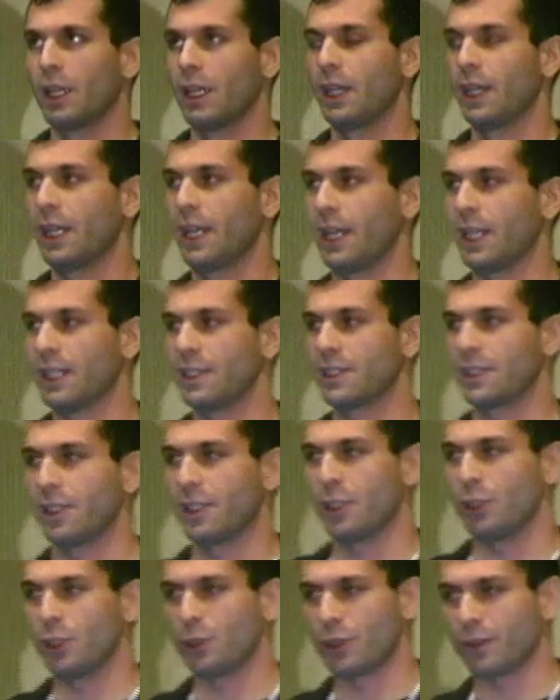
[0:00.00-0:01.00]
has
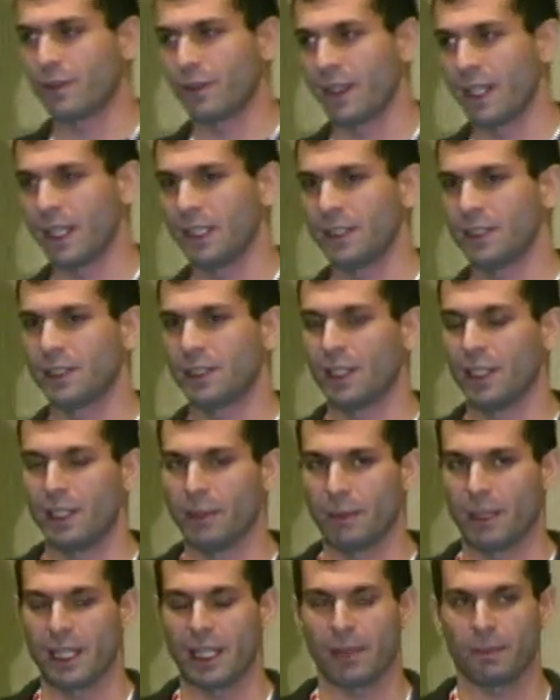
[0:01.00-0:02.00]
an interface
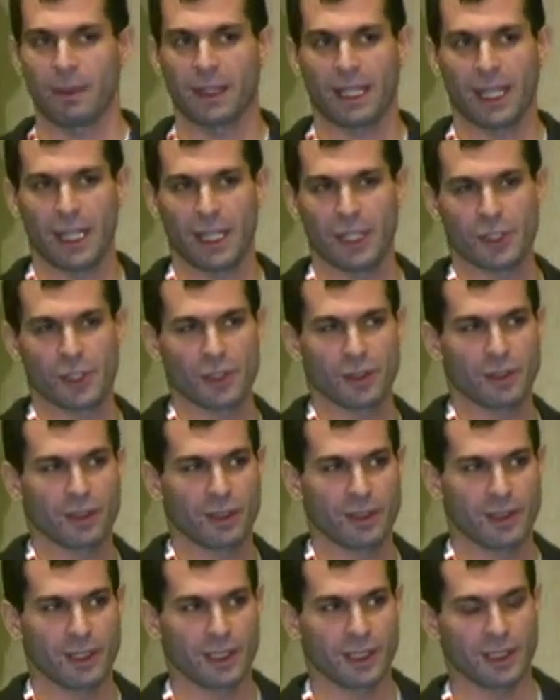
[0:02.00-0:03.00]
in my
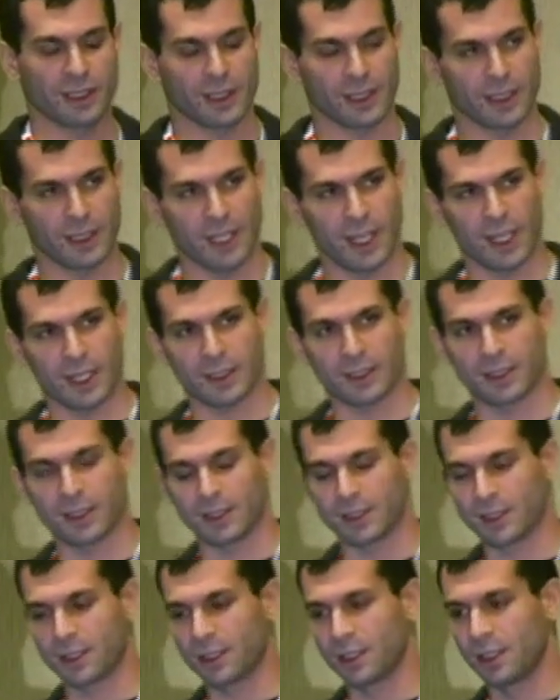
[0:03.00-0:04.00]
application that it can
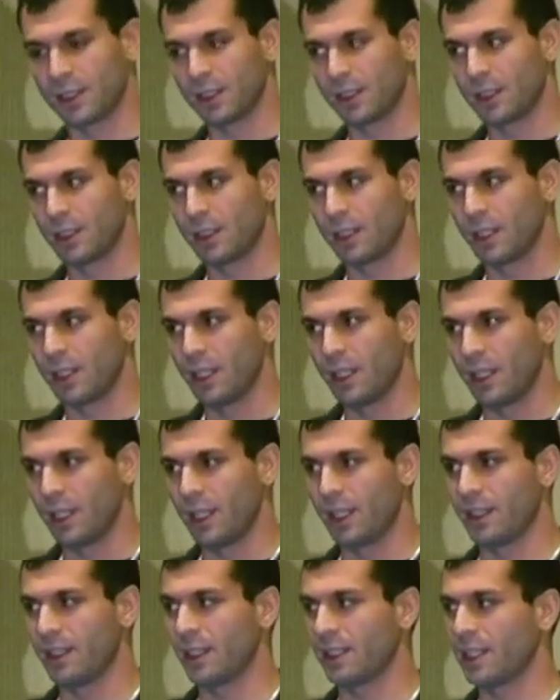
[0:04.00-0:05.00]
access?
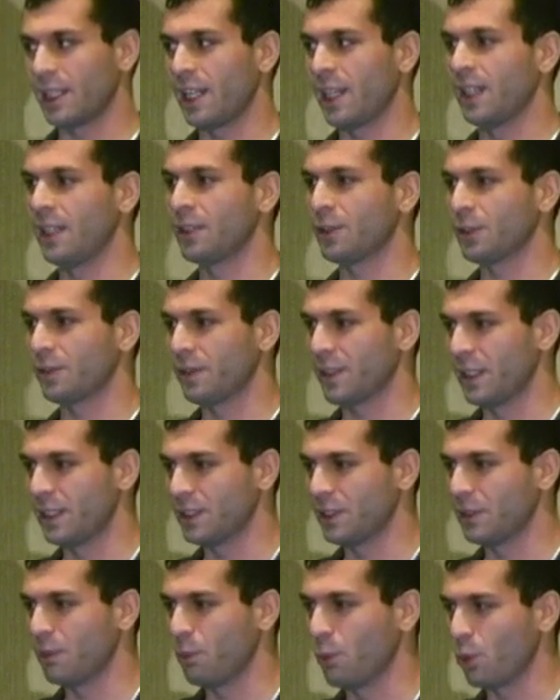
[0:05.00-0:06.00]
And that interface
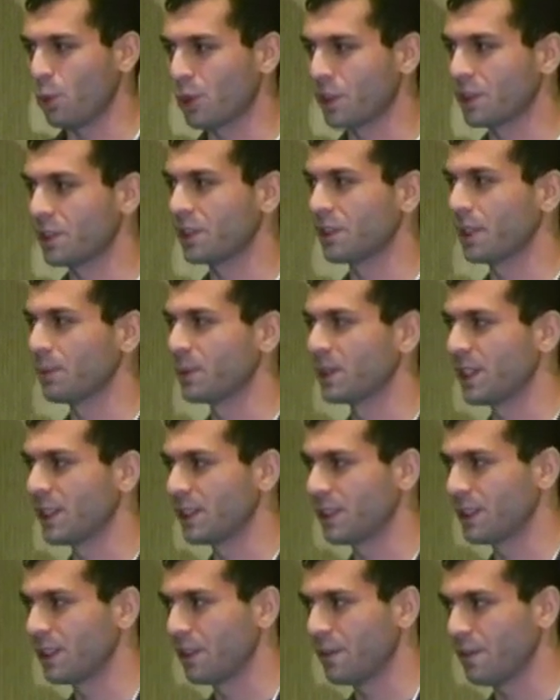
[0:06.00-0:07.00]
supports some
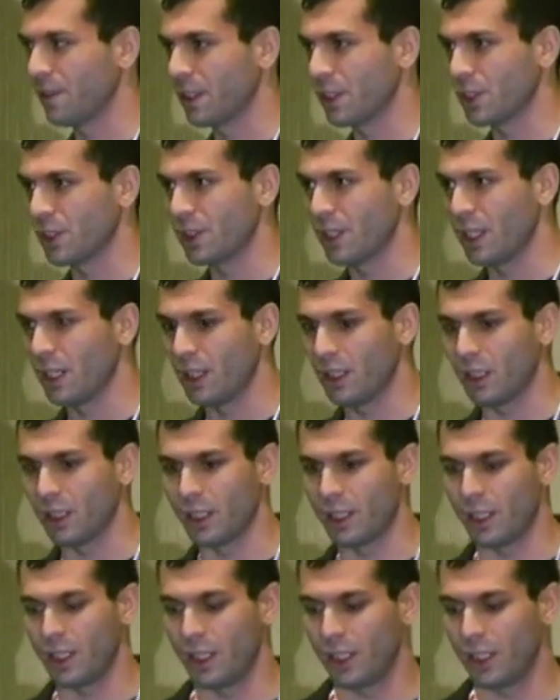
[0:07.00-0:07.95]
sensitive functionality.